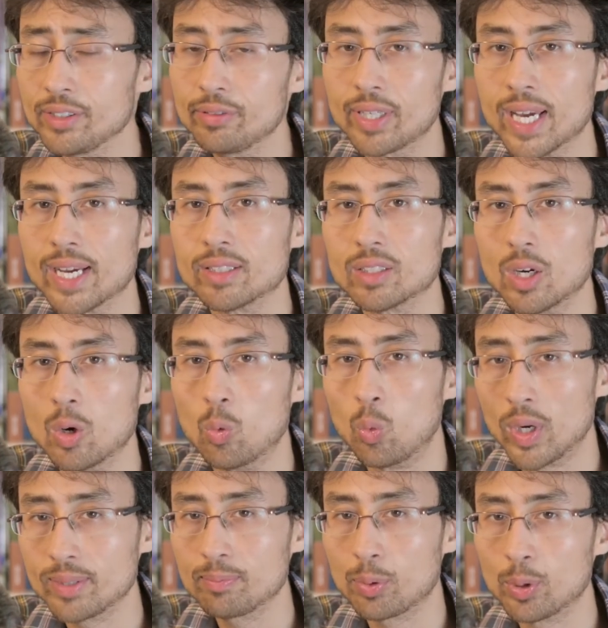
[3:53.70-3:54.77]
you get
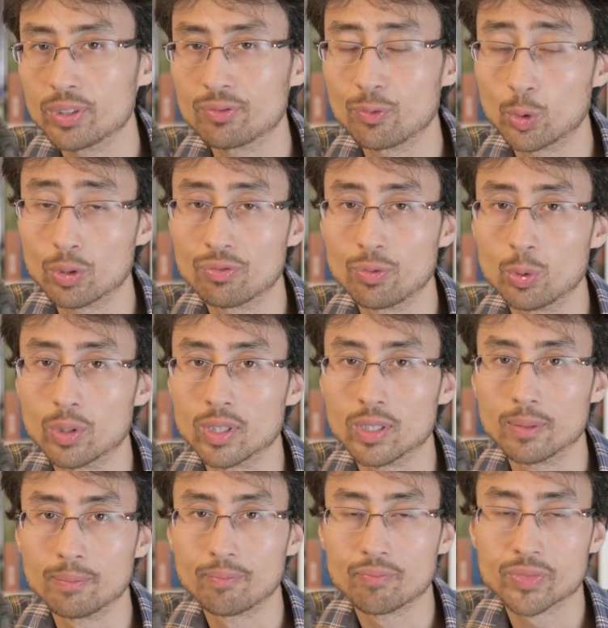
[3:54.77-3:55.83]
1.44.
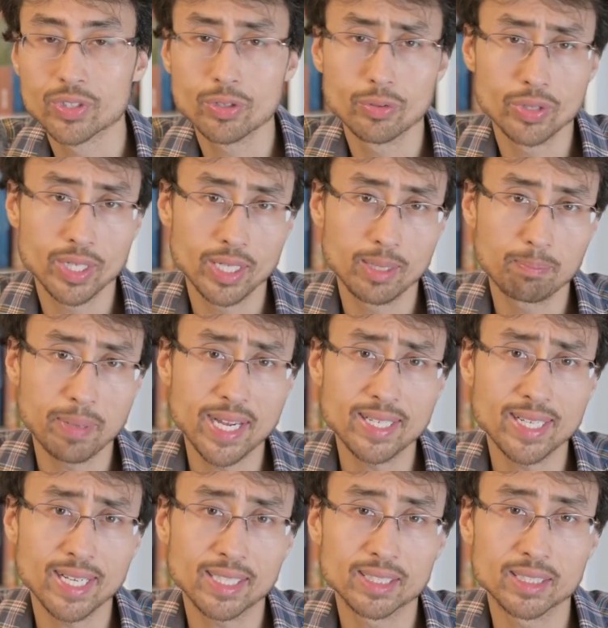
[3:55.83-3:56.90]
So the
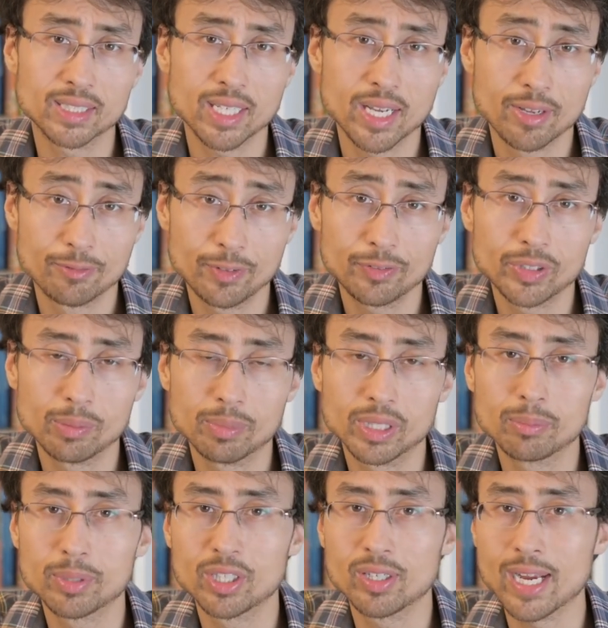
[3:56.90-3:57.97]
Pentax
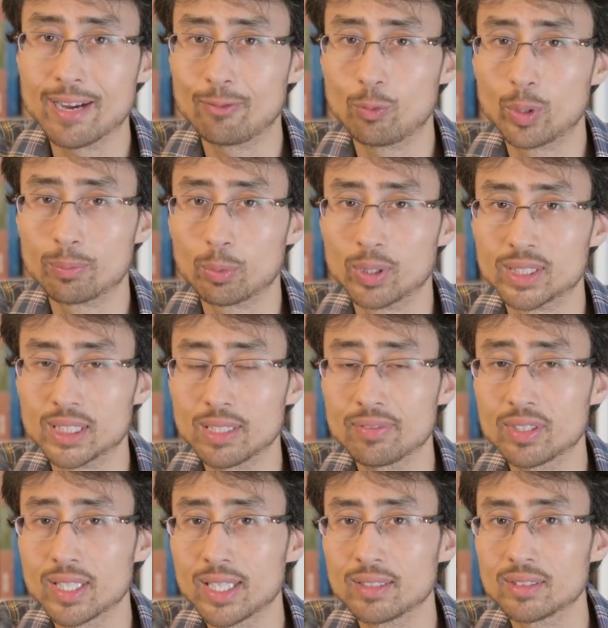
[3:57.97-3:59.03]
50mm
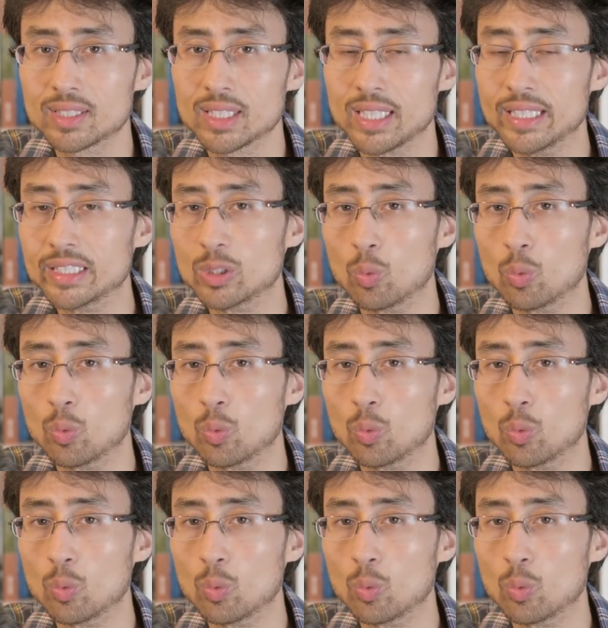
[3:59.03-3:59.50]
f1.7 lens is